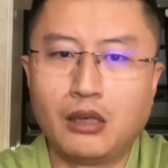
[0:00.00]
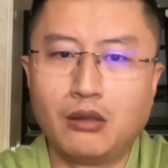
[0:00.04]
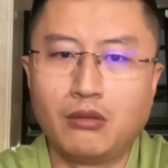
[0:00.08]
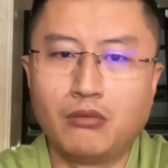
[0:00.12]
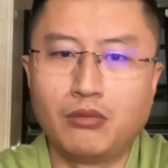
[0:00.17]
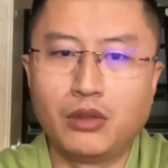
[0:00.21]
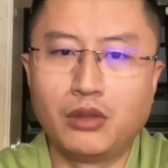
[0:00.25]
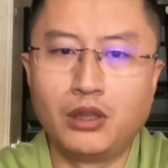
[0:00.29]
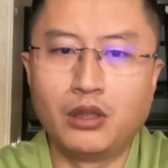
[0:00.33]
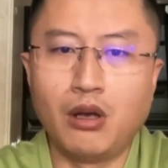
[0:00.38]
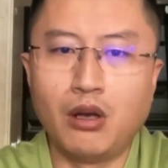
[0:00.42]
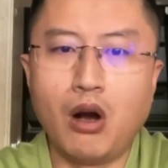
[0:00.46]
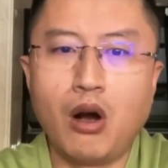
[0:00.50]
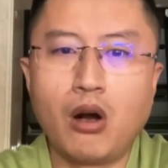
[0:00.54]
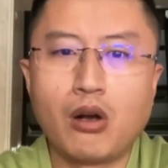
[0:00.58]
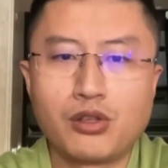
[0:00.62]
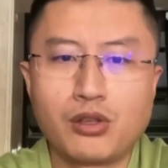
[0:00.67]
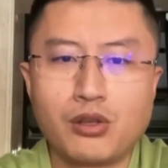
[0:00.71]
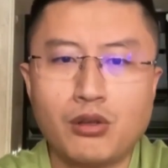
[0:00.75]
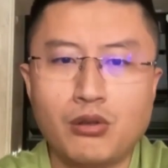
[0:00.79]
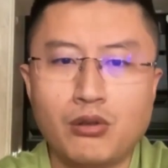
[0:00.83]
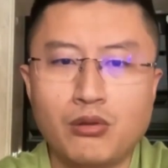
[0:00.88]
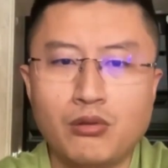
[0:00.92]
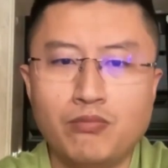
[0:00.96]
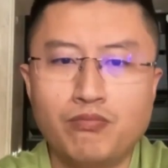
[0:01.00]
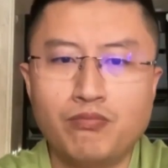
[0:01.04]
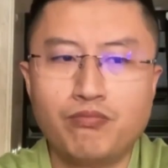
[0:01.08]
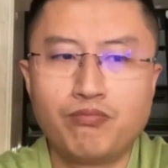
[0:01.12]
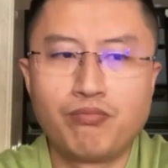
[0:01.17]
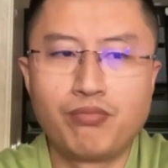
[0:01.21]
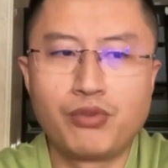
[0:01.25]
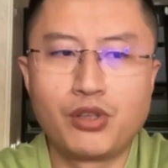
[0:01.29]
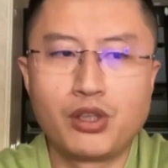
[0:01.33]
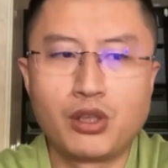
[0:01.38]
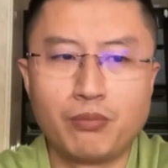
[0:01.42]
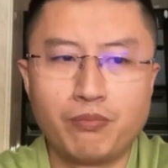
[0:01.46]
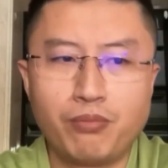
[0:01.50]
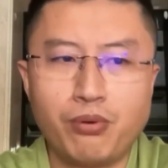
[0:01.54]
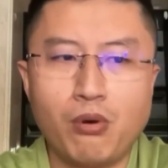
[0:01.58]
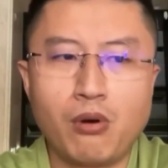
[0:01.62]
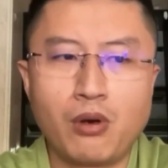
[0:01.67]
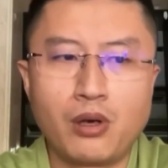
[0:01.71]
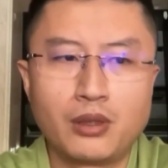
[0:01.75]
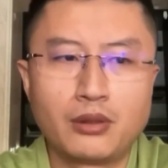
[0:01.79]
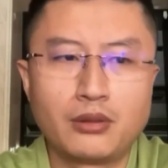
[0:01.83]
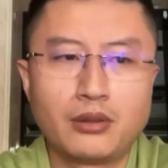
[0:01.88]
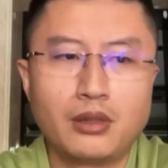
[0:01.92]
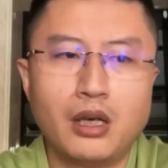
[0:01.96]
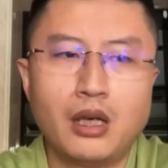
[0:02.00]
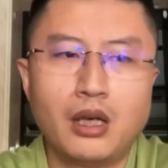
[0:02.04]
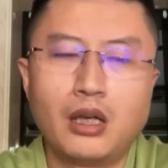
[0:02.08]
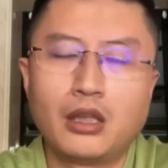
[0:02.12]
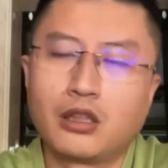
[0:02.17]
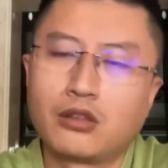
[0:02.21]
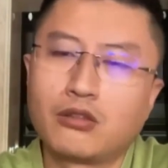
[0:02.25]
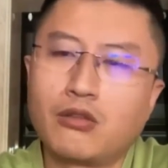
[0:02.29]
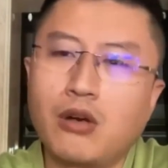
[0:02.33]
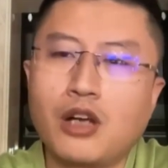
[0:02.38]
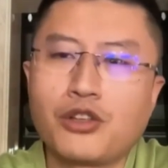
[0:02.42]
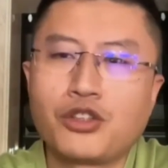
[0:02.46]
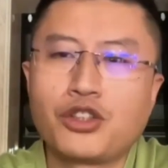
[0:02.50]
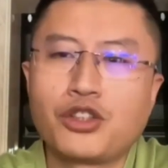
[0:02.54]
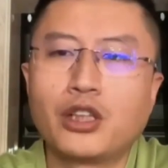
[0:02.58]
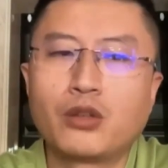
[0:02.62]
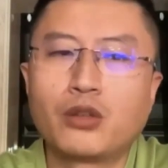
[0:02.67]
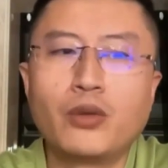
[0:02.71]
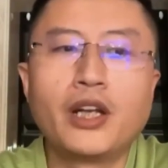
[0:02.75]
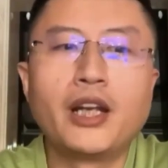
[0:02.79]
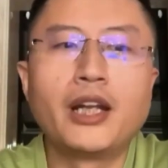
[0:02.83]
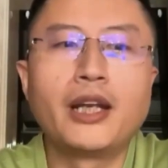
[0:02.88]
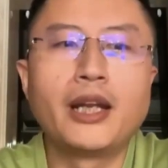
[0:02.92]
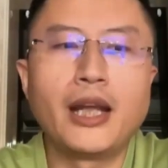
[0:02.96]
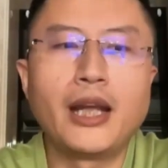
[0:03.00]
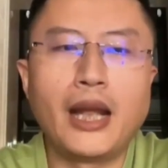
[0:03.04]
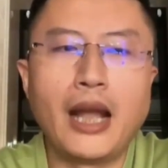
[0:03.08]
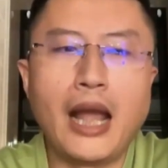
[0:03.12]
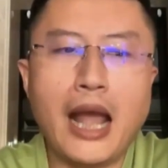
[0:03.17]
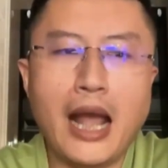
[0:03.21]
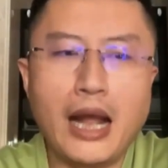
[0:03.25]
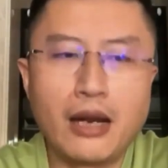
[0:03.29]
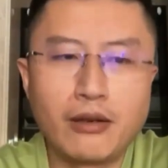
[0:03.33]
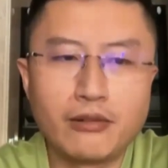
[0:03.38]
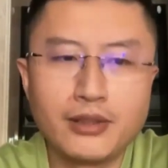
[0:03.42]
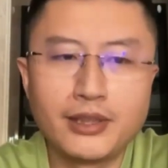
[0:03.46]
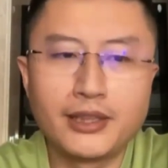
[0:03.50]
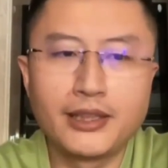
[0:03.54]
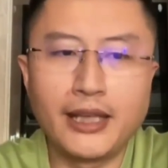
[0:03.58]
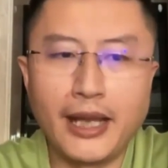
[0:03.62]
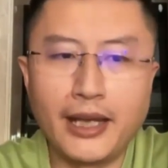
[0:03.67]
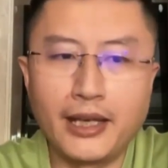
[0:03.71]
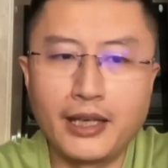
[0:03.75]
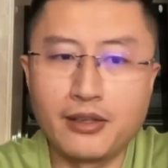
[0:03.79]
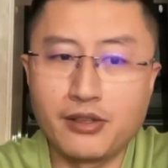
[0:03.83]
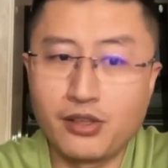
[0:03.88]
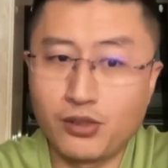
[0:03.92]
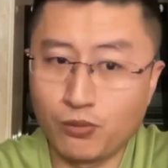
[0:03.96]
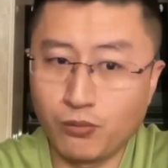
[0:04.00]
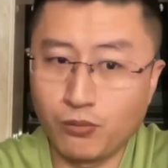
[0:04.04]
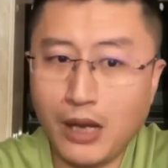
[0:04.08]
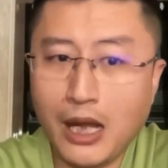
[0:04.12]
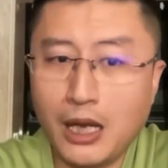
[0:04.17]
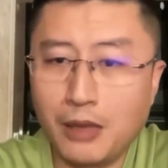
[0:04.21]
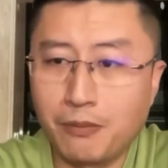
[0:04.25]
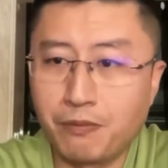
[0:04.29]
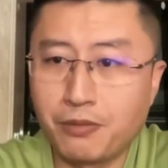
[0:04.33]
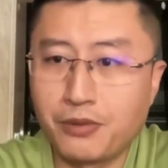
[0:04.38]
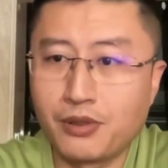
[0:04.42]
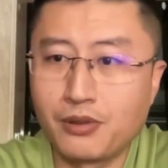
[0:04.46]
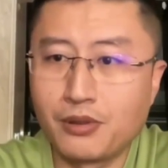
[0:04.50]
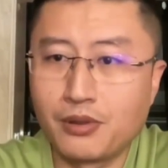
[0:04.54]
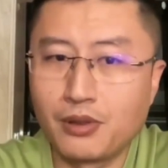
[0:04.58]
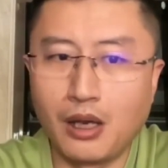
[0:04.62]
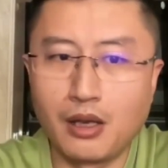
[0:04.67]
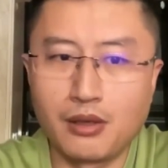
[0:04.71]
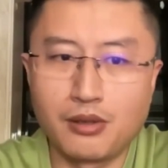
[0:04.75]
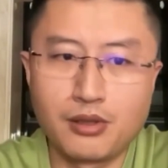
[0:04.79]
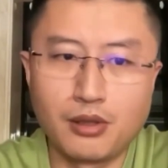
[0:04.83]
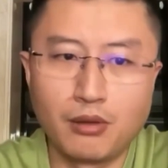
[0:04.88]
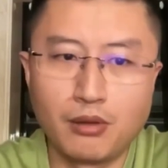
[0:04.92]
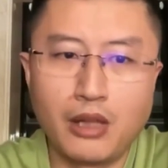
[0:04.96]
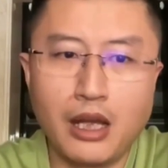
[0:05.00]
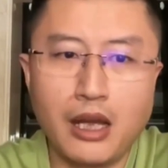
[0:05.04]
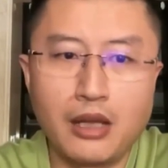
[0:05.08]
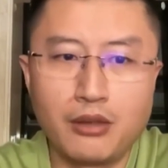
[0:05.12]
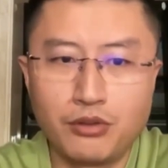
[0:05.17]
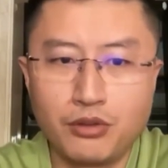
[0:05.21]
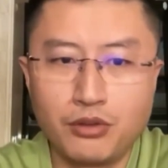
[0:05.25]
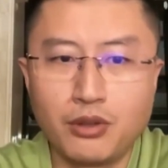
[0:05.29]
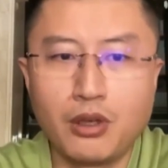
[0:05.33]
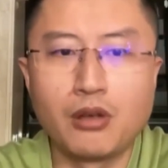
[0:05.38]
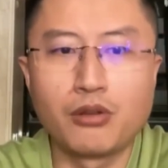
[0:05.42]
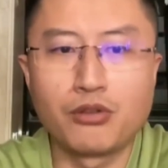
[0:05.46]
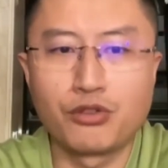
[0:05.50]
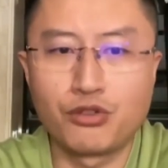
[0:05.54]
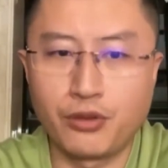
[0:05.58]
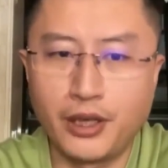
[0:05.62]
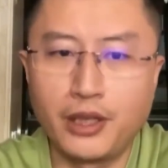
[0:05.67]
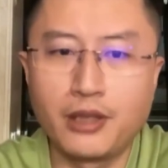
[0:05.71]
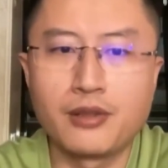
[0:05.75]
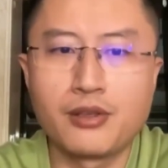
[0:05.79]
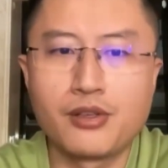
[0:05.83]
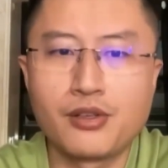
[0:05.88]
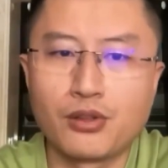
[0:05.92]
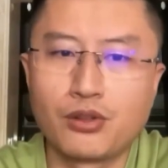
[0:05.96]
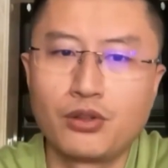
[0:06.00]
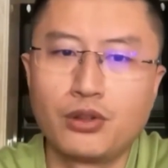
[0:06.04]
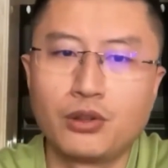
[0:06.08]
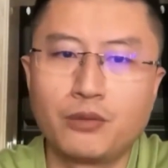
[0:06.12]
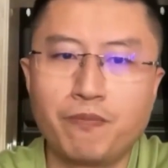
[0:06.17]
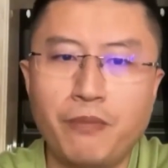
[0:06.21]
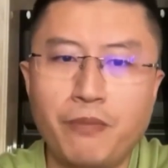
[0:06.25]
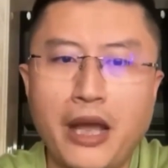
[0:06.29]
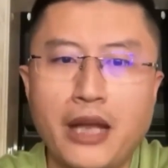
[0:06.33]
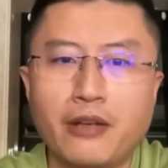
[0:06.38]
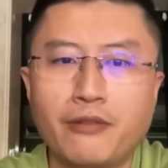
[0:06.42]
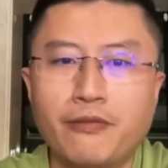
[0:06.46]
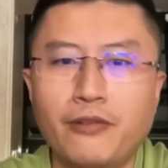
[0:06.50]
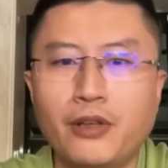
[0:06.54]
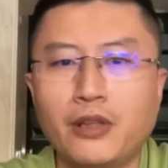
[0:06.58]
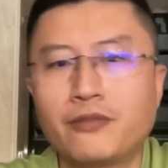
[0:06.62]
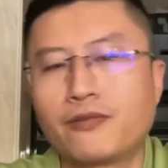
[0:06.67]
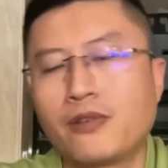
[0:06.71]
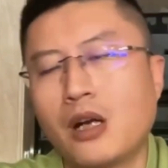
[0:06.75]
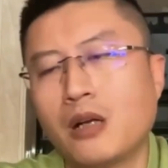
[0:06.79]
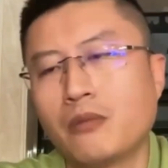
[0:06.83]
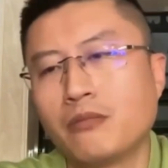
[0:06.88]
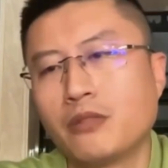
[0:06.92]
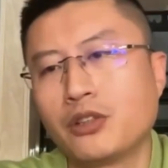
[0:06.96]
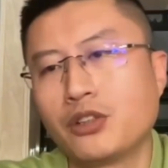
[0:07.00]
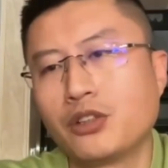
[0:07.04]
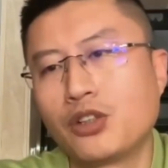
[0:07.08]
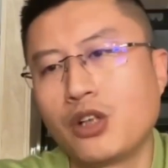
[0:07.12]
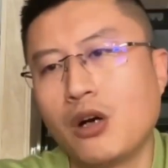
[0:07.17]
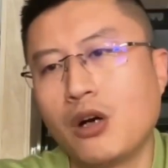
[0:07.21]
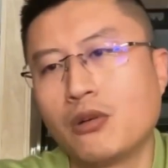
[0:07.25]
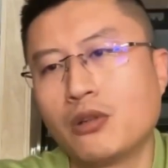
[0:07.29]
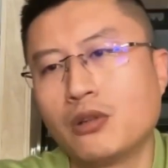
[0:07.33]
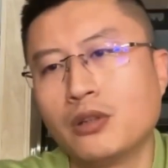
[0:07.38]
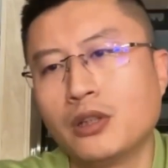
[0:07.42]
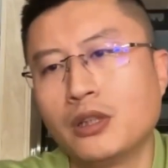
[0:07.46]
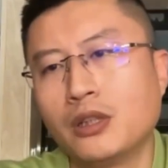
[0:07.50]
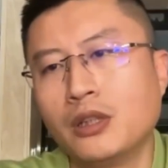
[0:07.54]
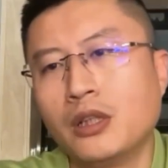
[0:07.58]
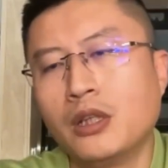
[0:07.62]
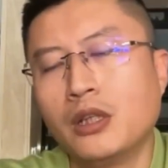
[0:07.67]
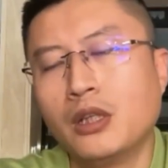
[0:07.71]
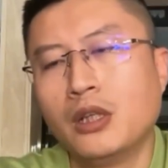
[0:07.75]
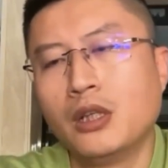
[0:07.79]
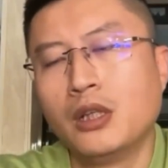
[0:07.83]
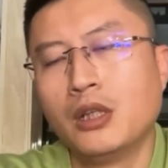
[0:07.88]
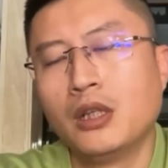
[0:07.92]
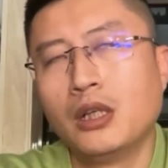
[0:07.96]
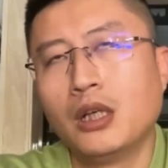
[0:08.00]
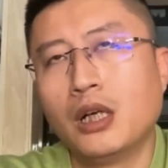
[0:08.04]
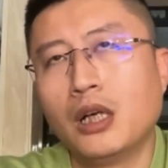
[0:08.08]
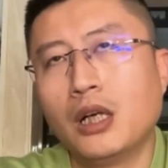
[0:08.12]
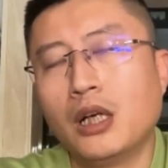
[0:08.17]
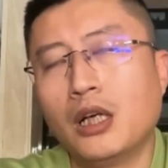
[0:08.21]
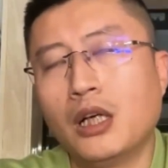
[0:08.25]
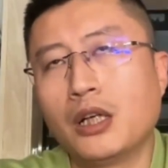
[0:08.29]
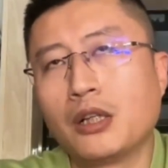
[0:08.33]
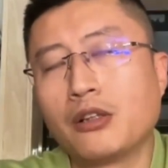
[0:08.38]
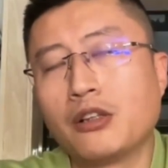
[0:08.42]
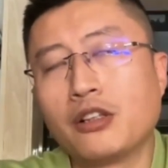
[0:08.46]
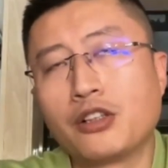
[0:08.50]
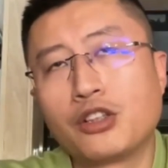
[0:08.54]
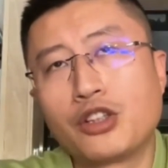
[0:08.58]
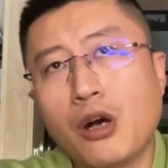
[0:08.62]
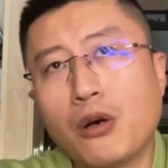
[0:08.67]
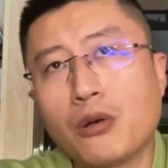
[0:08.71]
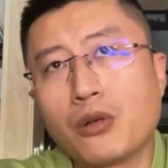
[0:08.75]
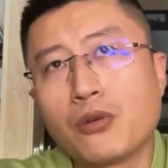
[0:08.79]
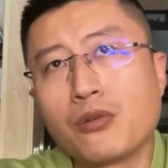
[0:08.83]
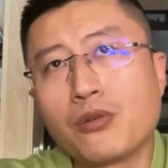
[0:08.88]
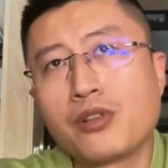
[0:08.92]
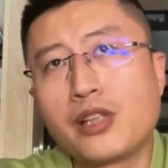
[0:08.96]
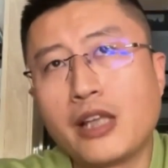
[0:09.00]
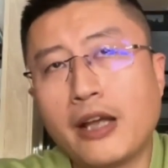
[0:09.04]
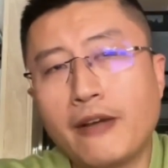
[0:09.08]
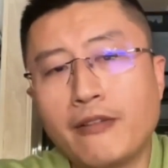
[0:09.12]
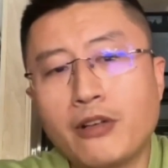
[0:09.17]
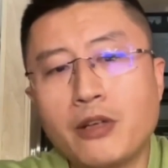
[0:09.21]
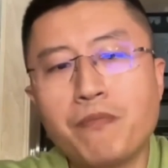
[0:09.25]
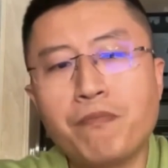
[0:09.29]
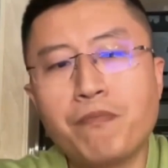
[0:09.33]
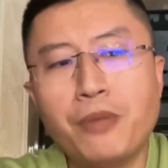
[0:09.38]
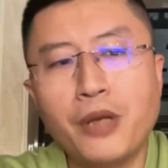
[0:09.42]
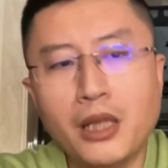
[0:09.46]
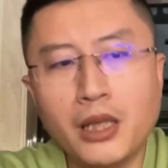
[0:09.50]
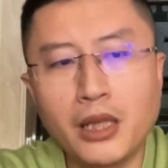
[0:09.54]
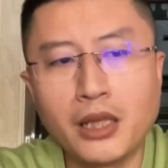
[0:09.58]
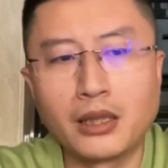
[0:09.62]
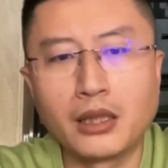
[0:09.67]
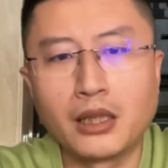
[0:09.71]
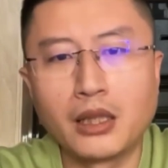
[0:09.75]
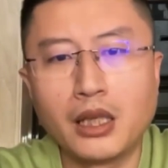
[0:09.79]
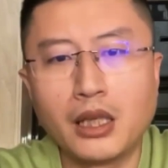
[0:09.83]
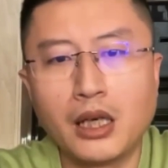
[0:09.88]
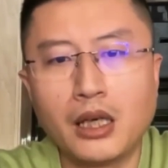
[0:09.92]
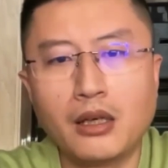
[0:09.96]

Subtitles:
we also support the cross-chain liquidity aggregated swaps, so that traders could benefit from the total $70 billion